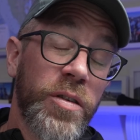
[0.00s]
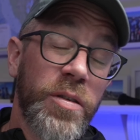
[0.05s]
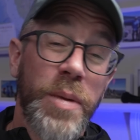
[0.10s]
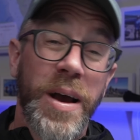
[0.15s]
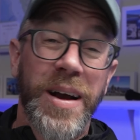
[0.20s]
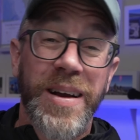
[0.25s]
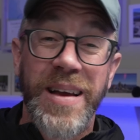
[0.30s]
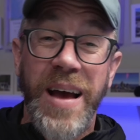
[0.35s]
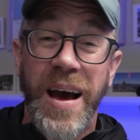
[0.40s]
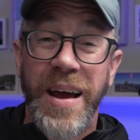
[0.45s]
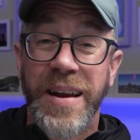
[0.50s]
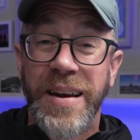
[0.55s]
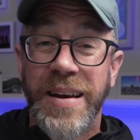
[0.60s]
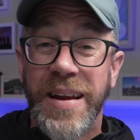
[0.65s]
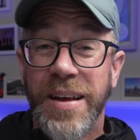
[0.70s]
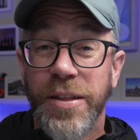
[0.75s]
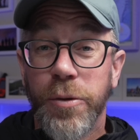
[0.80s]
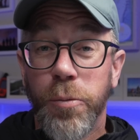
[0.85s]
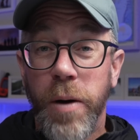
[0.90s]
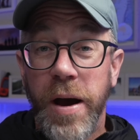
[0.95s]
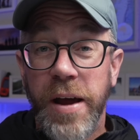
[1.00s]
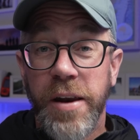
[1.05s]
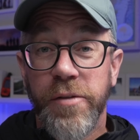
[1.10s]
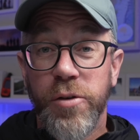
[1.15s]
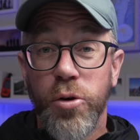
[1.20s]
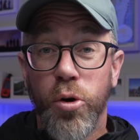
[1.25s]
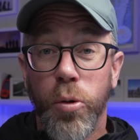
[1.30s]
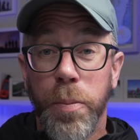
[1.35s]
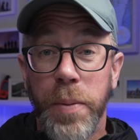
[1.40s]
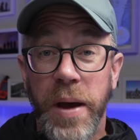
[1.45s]
about cutting down the weight of
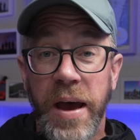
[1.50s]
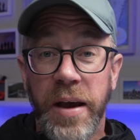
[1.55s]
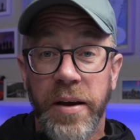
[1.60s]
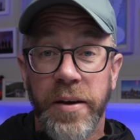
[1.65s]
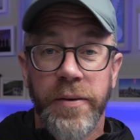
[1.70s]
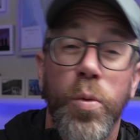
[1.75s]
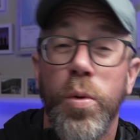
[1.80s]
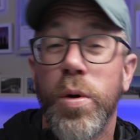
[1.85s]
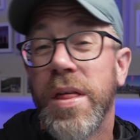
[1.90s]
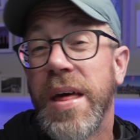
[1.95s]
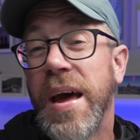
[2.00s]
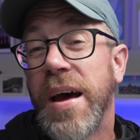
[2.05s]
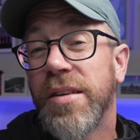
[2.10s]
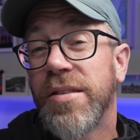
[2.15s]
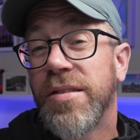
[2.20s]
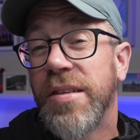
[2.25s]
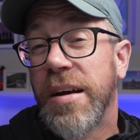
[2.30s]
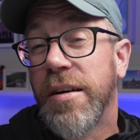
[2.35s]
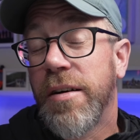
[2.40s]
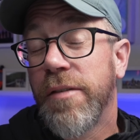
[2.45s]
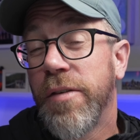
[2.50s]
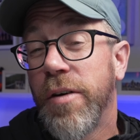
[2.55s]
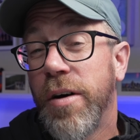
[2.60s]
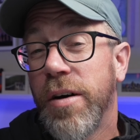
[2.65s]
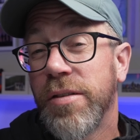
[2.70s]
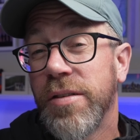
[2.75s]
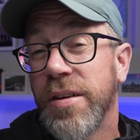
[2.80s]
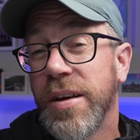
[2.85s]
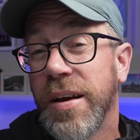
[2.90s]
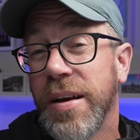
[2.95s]
your pack without
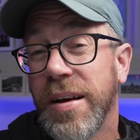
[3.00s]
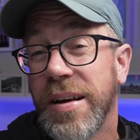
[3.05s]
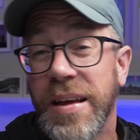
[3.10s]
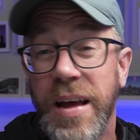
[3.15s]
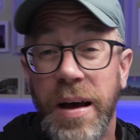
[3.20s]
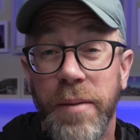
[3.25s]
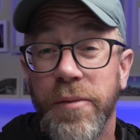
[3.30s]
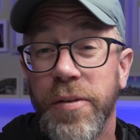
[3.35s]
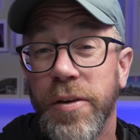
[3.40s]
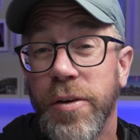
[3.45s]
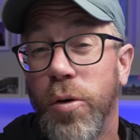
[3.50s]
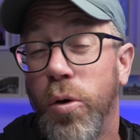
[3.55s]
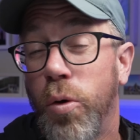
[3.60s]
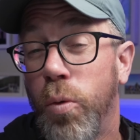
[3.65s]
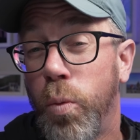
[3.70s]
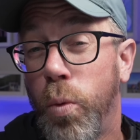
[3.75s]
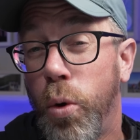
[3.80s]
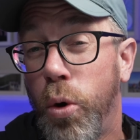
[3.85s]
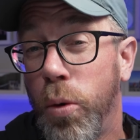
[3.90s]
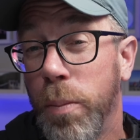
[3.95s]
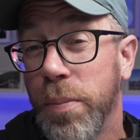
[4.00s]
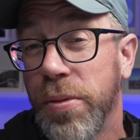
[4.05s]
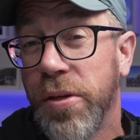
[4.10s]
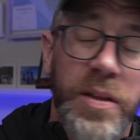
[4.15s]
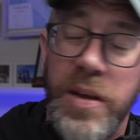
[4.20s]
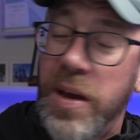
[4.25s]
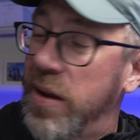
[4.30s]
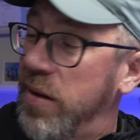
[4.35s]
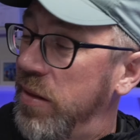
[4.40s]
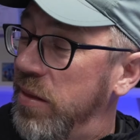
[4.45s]
sacrificing comfort or warmth,
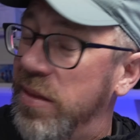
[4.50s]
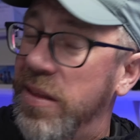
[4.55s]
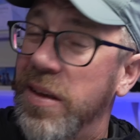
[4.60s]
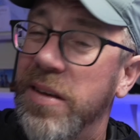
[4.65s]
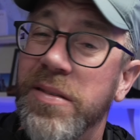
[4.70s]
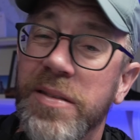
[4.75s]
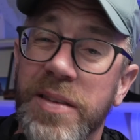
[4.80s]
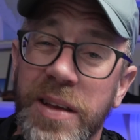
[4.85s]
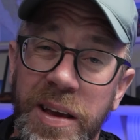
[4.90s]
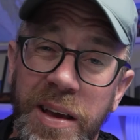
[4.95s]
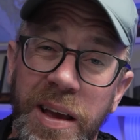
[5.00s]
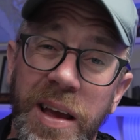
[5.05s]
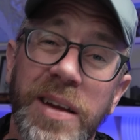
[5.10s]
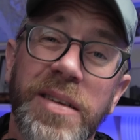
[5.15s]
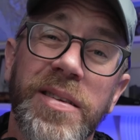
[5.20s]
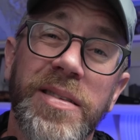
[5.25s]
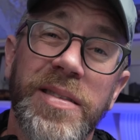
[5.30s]
then this thing, it's